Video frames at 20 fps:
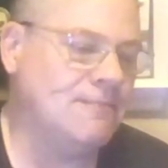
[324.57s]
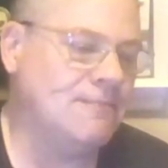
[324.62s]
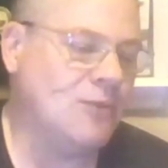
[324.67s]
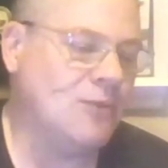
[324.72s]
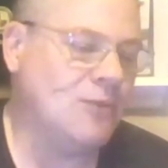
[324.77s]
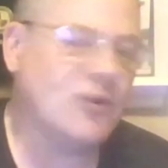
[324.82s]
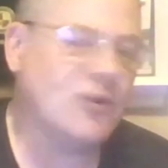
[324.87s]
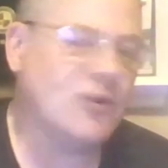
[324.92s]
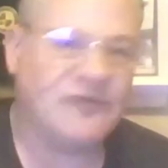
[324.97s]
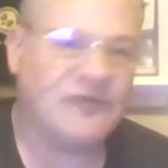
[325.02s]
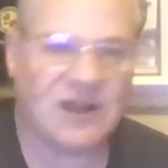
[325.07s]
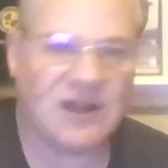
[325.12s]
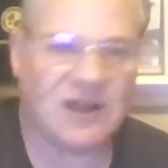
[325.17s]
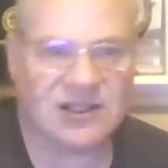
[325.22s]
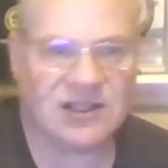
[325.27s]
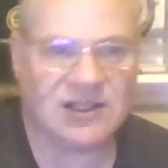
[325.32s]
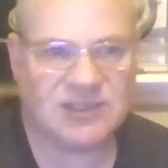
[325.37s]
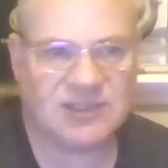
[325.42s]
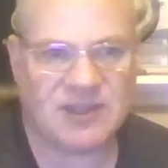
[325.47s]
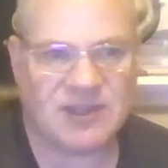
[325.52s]
Or the final
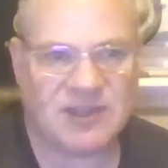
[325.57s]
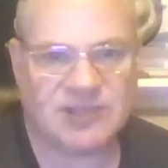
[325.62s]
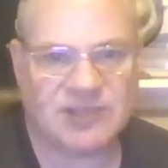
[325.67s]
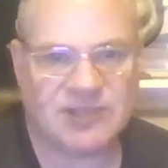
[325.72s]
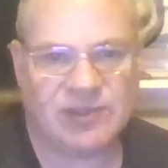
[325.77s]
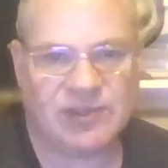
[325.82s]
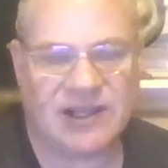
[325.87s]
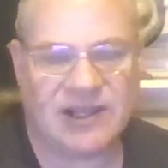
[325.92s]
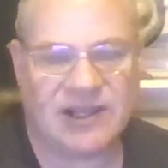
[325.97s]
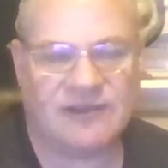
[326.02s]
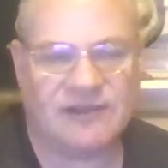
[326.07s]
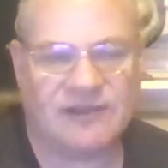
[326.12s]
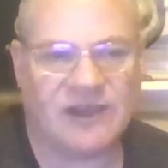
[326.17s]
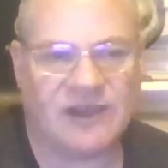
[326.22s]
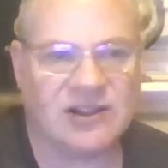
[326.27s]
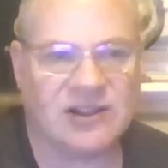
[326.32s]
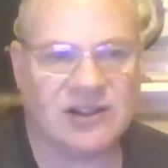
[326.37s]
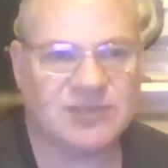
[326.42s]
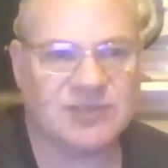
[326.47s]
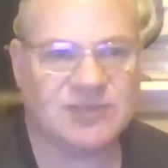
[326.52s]
expense plan. The
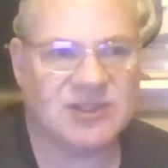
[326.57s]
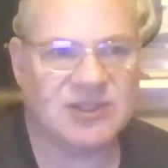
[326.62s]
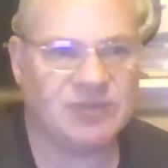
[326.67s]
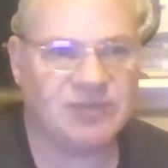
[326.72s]
final expense